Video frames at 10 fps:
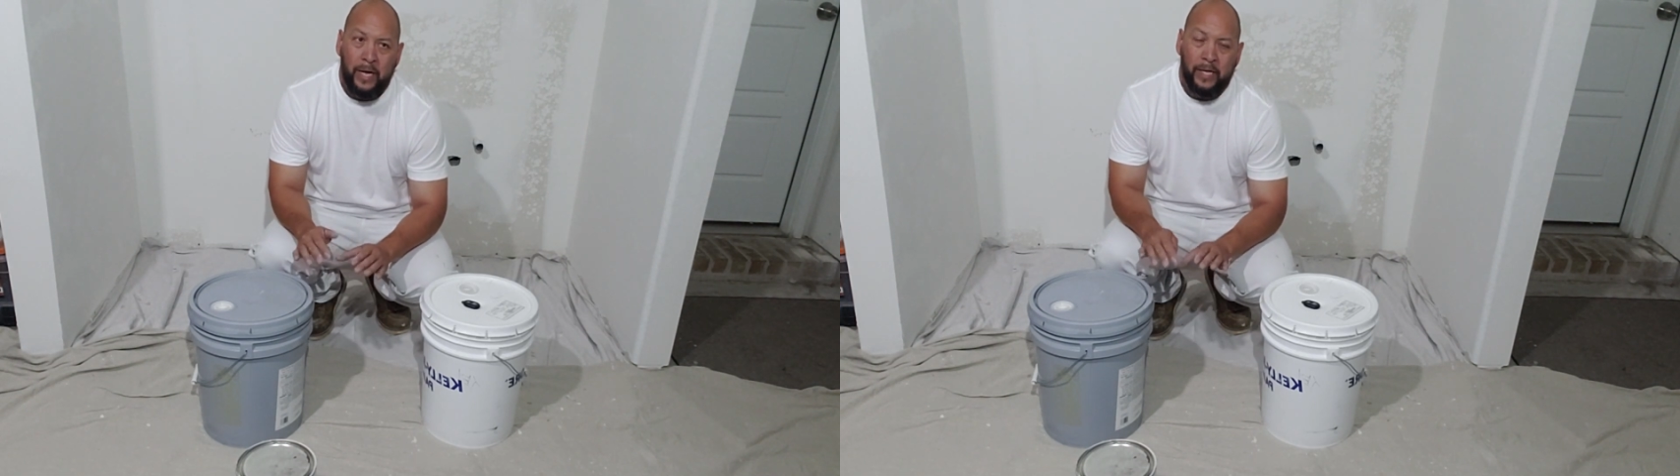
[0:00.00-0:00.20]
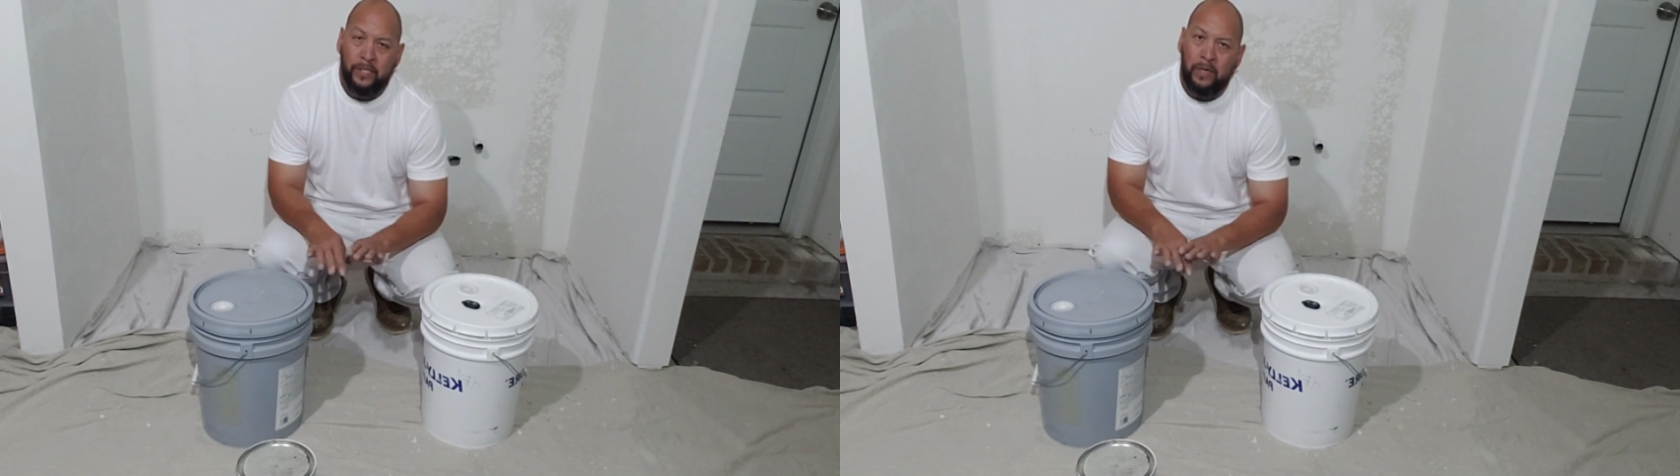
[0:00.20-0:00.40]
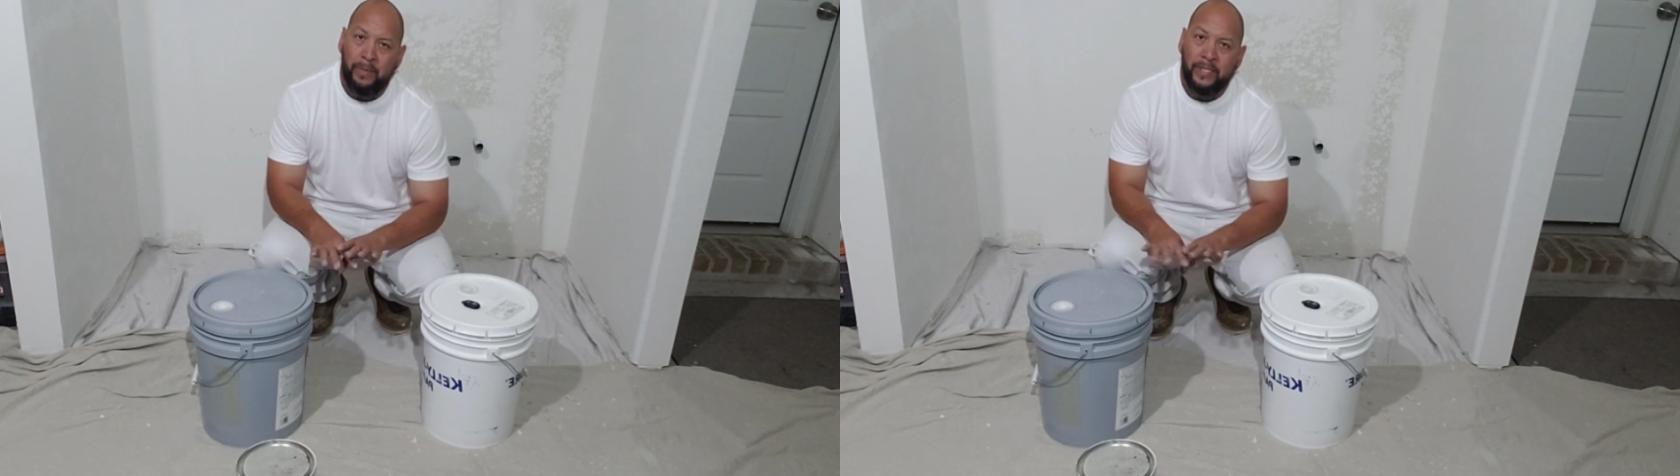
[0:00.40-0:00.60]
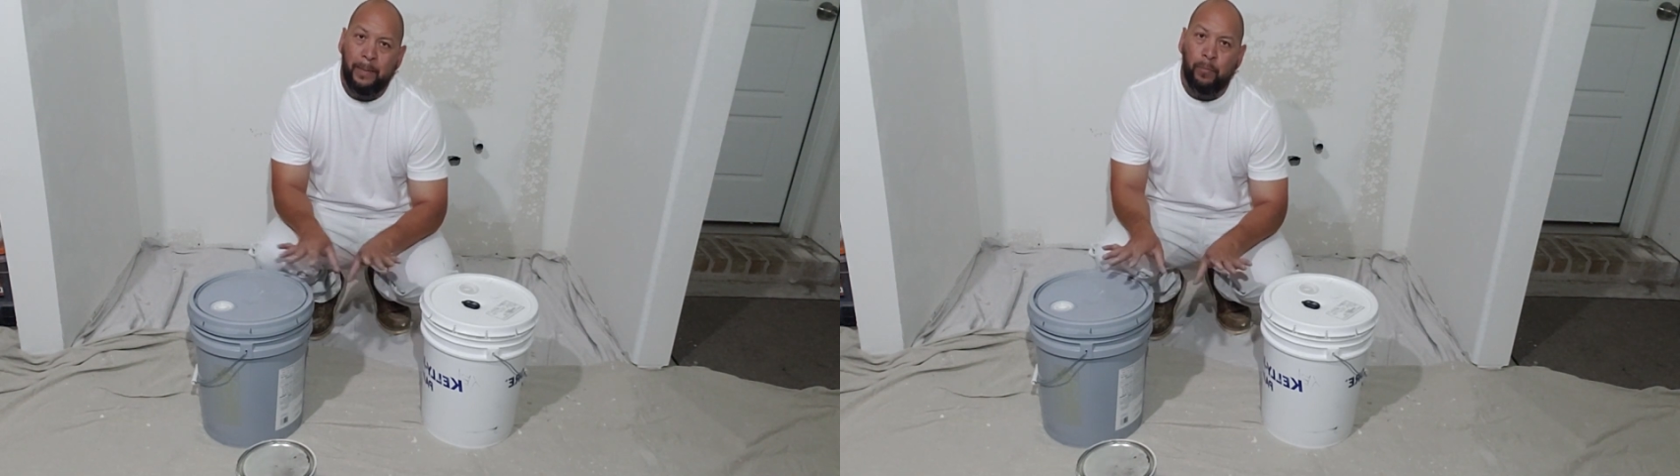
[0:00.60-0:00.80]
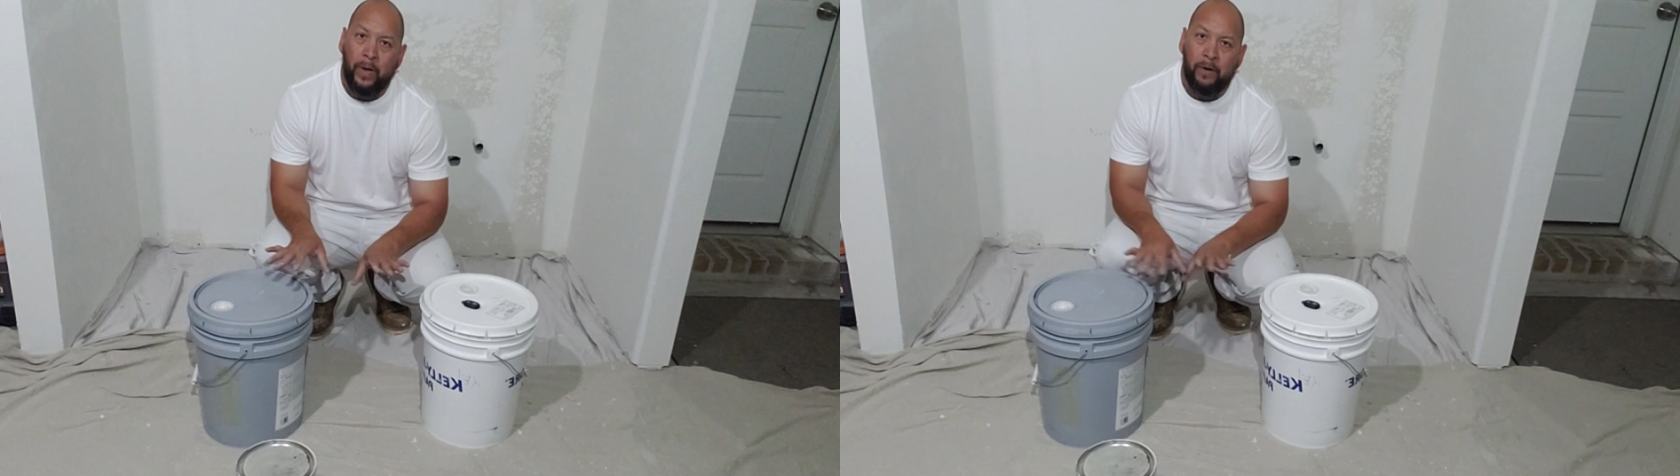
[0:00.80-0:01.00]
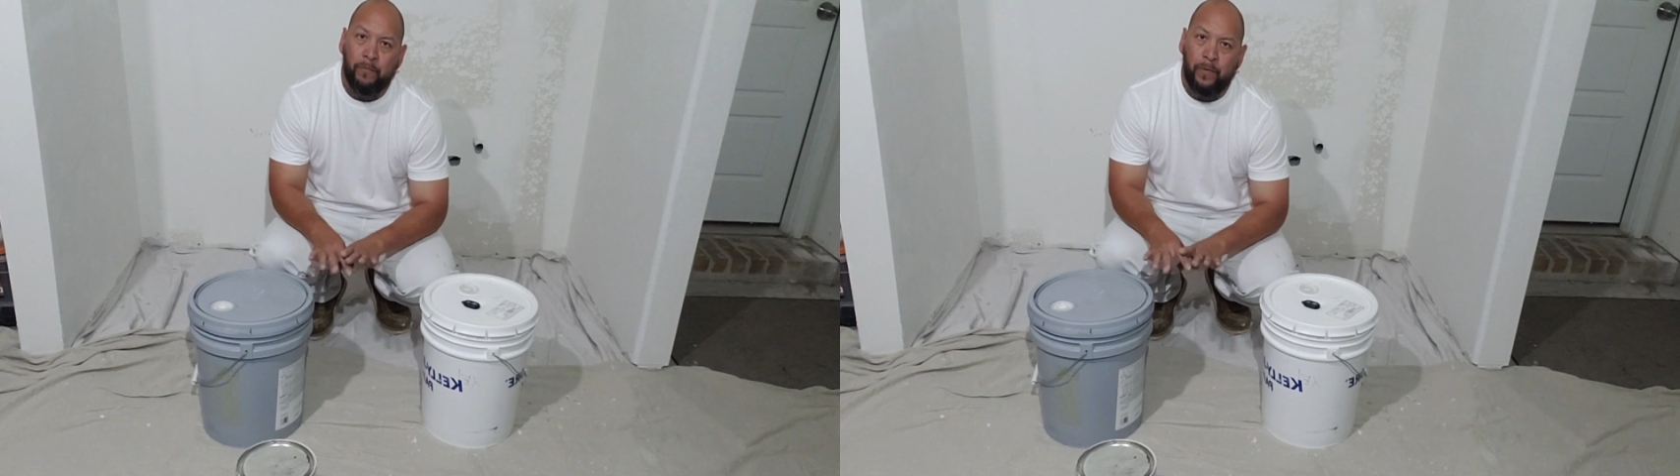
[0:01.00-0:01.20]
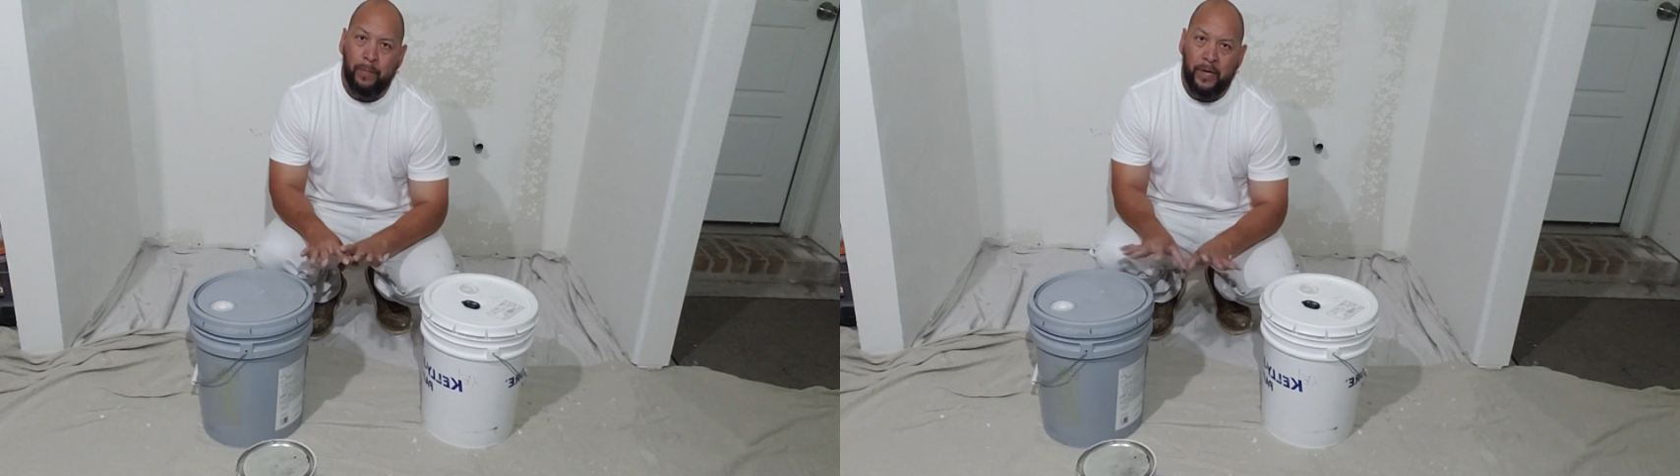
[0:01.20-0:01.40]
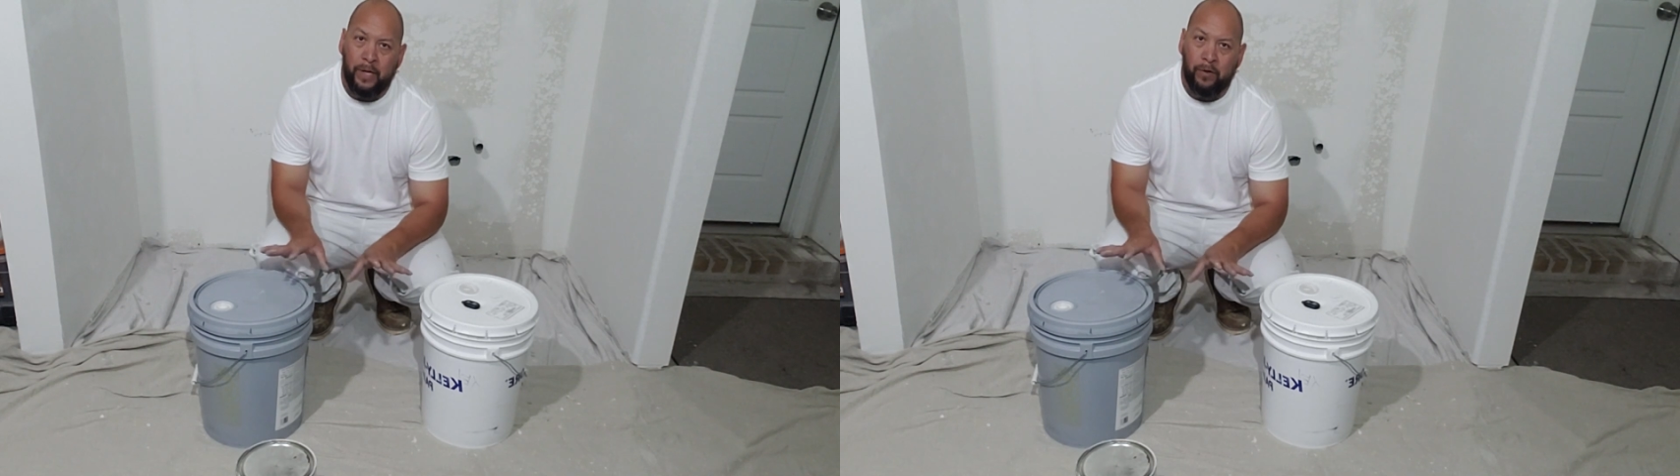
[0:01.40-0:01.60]
going to be separated from
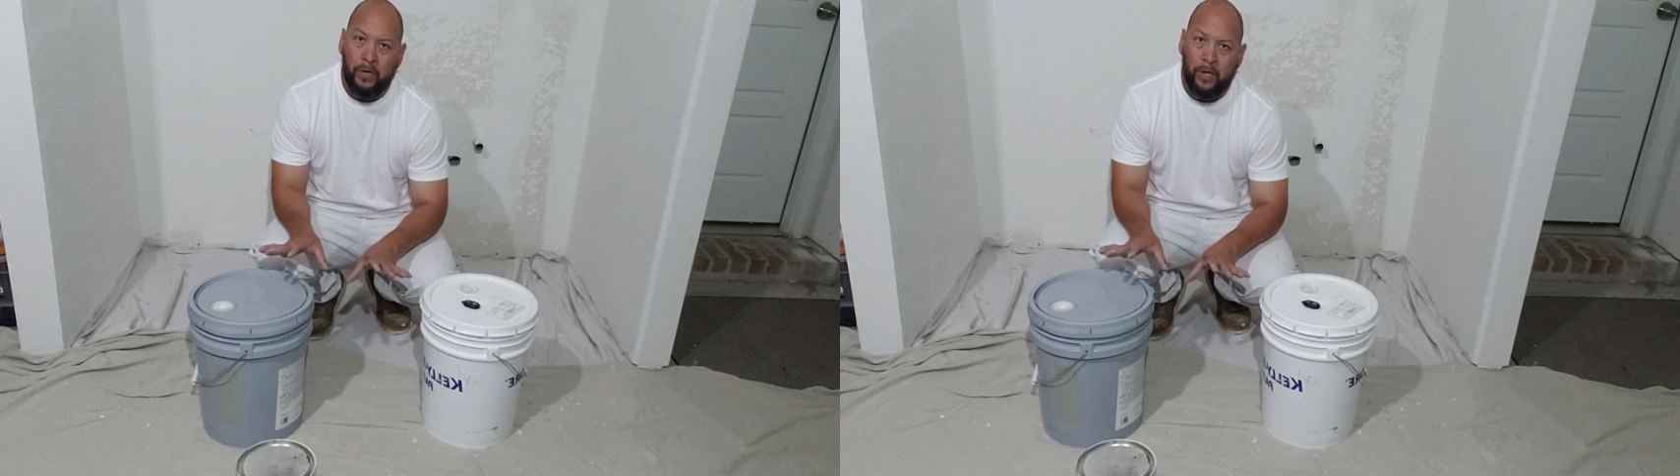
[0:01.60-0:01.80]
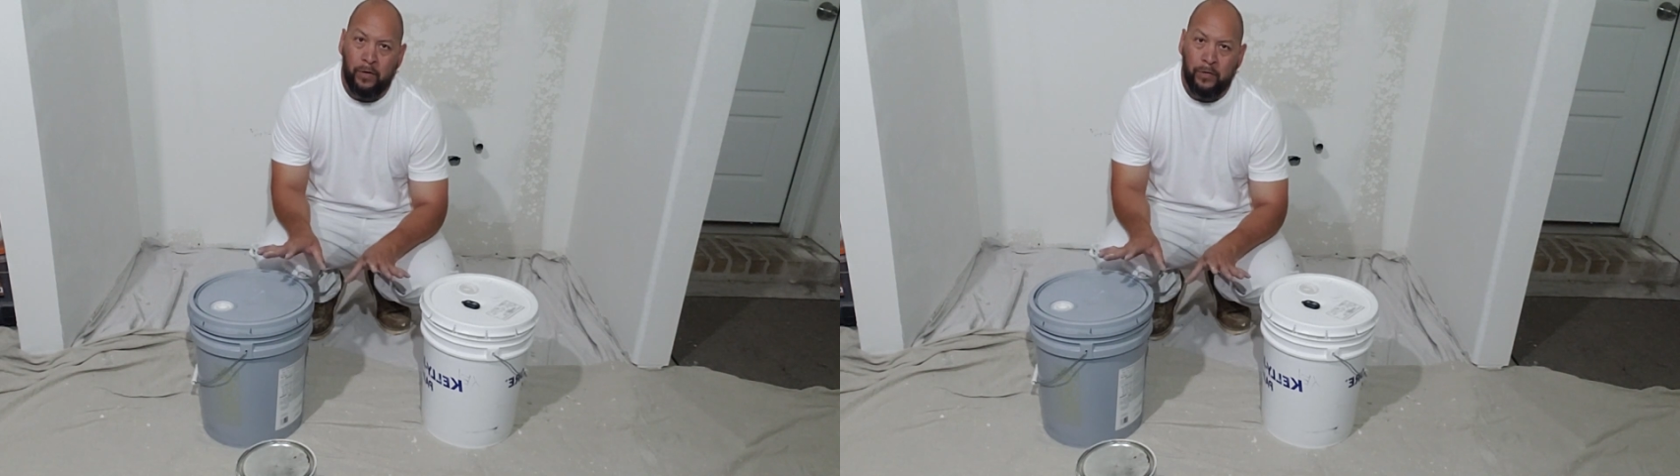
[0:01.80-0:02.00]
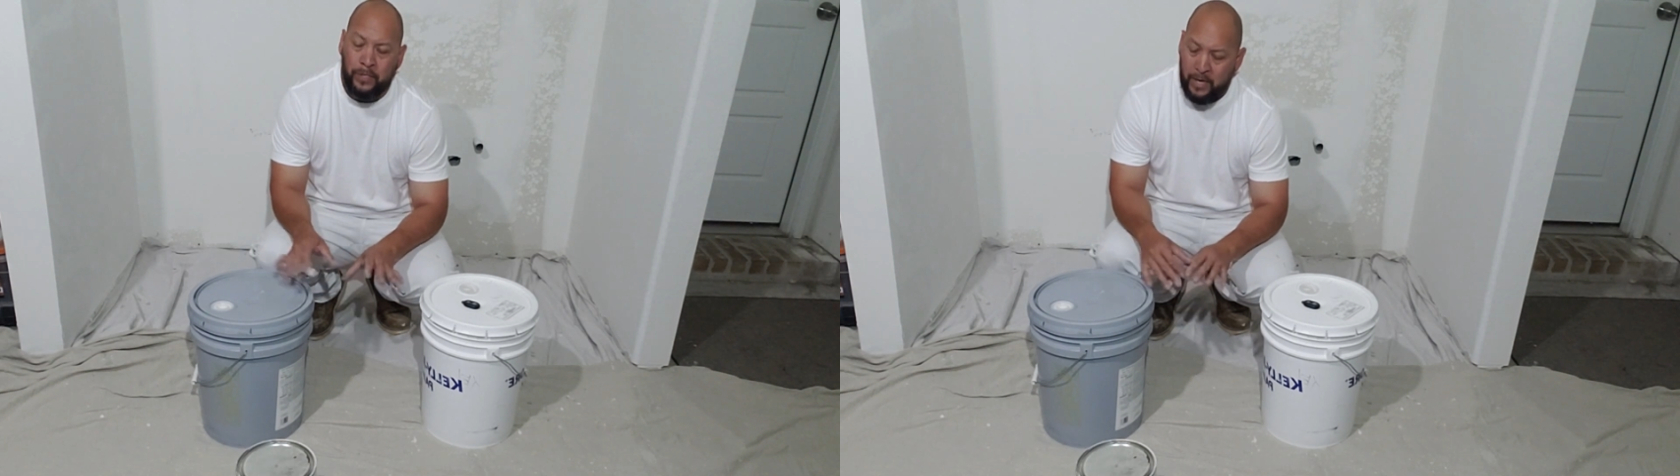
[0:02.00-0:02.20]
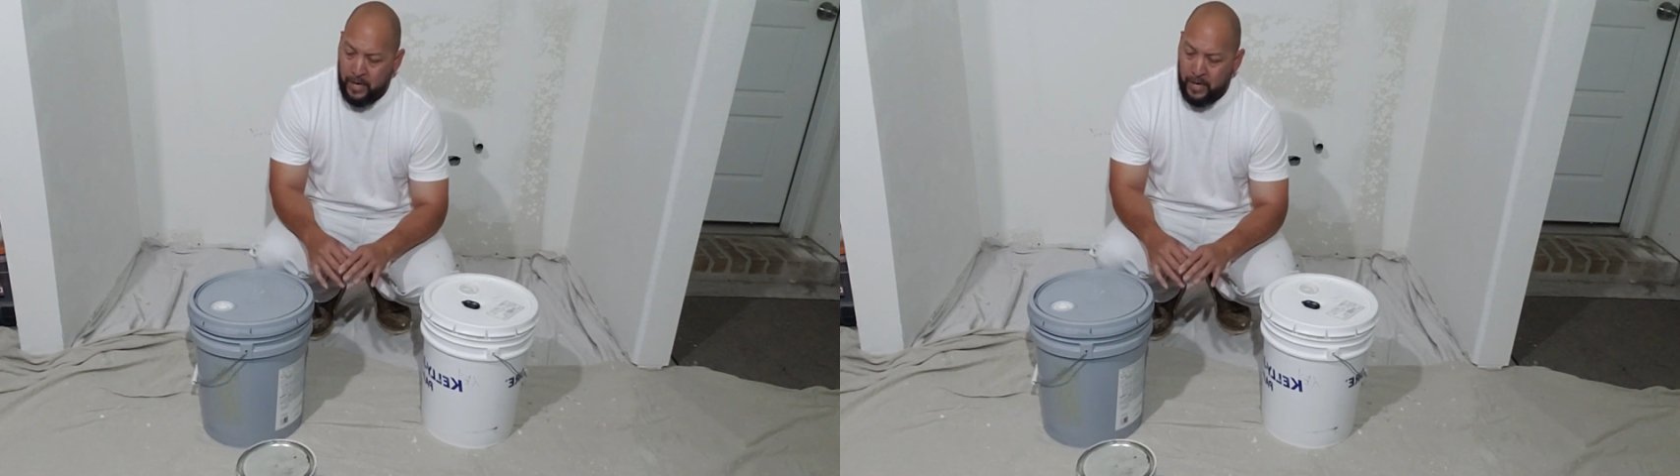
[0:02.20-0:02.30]
the other colors.